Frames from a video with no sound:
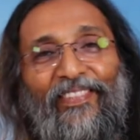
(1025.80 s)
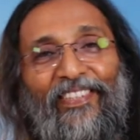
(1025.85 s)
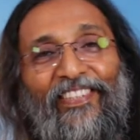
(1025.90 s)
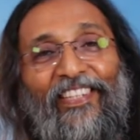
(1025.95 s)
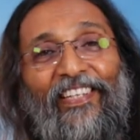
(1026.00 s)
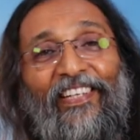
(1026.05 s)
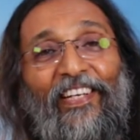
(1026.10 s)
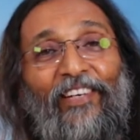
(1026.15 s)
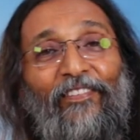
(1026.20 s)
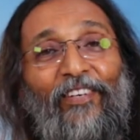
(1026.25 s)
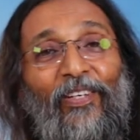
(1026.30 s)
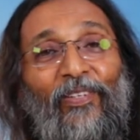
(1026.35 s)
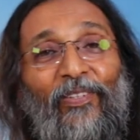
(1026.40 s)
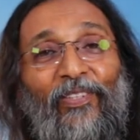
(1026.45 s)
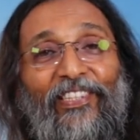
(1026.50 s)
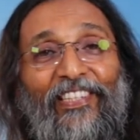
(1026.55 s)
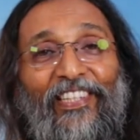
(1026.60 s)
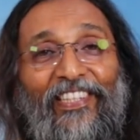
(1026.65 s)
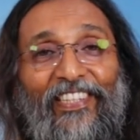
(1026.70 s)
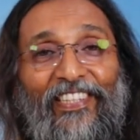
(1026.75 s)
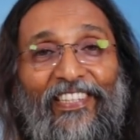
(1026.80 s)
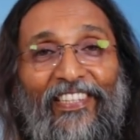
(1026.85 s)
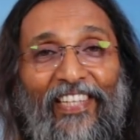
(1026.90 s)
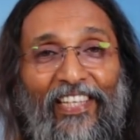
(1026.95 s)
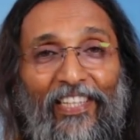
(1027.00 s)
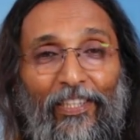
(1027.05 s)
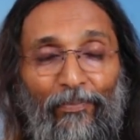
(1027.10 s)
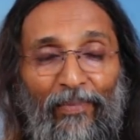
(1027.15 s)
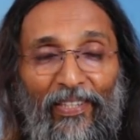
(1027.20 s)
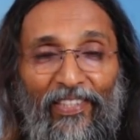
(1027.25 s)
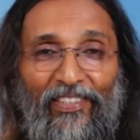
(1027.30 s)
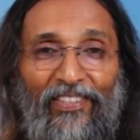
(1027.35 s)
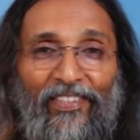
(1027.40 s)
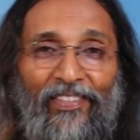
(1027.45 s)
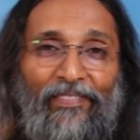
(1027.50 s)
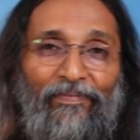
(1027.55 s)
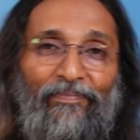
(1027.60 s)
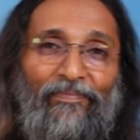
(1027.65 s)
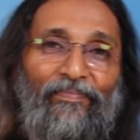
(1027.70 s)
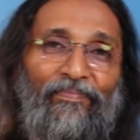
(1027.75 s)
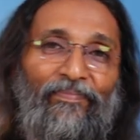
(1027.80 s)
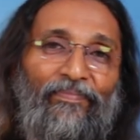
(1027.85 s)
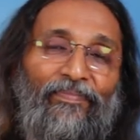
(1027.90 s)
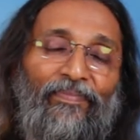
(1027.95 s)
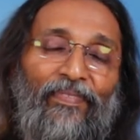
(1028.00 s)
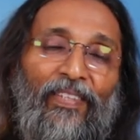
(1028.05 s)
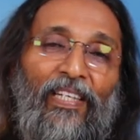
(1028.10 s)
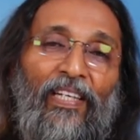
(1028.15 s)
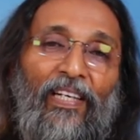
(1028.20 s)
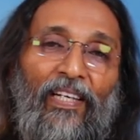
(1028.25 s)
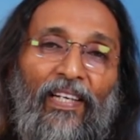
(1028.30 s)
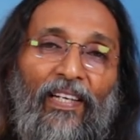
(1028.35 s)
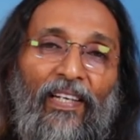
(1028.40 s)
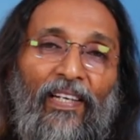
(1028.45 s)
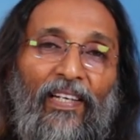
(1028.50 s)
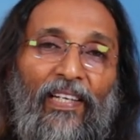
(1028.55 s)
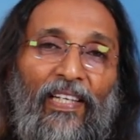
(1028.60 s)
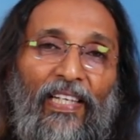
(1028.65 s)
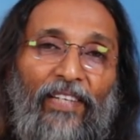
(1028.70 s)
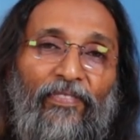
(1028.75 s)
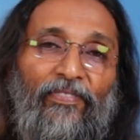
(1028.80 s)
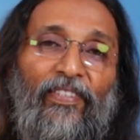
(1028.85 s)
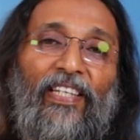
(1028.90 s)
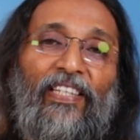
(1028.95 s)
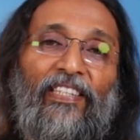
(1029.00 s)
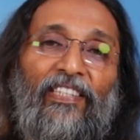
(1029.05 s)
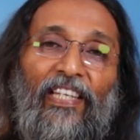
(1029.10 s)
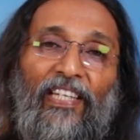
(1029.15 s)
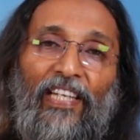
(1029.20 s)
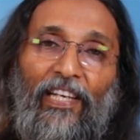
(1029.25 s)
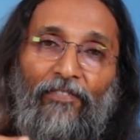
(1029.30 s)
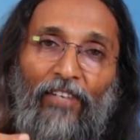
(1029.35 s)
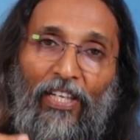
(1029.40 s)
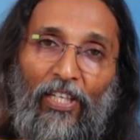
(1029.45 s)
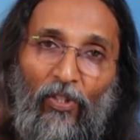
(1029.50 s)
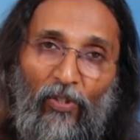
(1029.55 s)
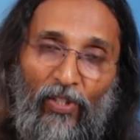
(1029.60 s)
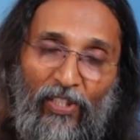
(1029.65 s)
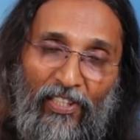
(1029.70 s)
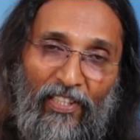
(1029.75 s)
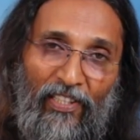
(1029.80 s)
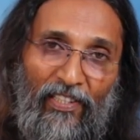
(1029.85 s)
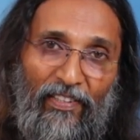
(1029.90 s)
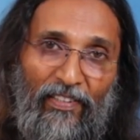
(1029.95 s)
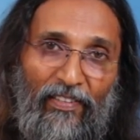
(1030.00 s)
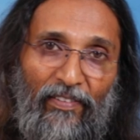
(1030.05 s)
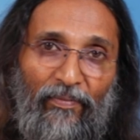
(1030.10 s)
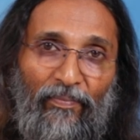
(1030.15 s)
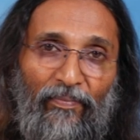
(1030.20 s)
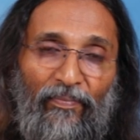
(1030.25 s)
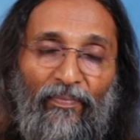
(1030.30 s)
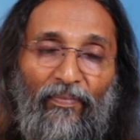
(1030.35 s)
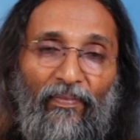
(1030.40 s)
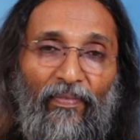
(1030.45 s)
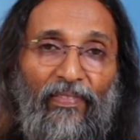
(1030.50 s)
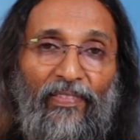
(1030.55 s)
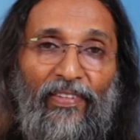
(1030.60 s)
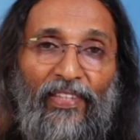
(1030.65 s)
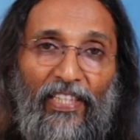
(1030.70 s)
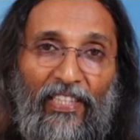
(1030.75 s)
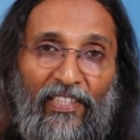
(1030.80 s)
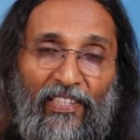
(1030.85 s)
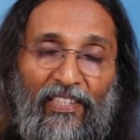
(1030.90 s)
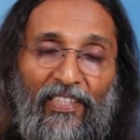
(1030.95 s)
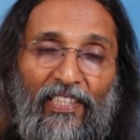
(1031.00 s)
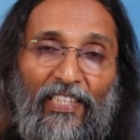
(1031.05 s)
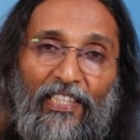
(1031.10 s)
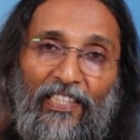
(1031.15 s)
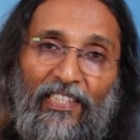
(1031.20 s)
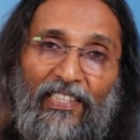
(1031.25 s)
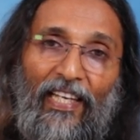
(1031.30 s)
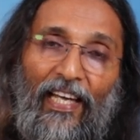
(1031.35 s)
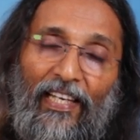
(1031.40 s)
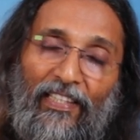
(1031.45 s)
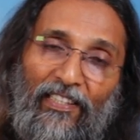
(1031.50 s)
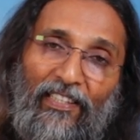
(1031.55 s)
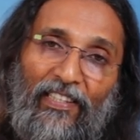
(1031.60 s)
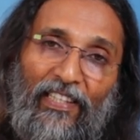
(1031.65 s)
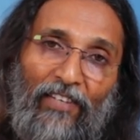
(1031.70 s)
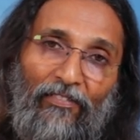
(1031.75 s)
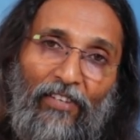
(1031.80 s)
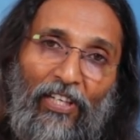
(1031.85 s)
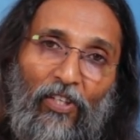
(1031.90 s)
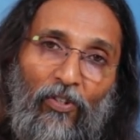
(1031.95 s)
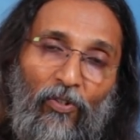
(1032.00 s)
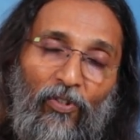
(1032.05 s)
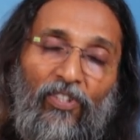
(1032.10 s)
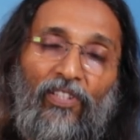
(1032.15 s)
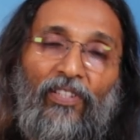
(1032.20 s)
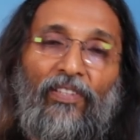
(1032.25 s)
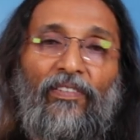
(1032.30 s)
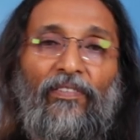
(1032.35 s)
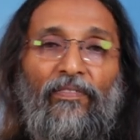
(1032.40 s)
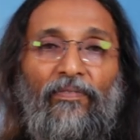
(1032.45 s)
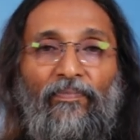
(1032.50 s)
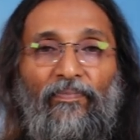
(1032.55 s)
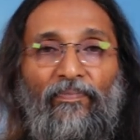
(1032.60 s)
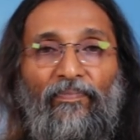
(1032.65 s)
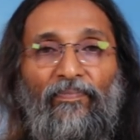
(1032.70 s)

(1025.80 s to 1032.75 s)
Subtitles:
It's a revolutionary statement. If there is a revolution, this is that revolution.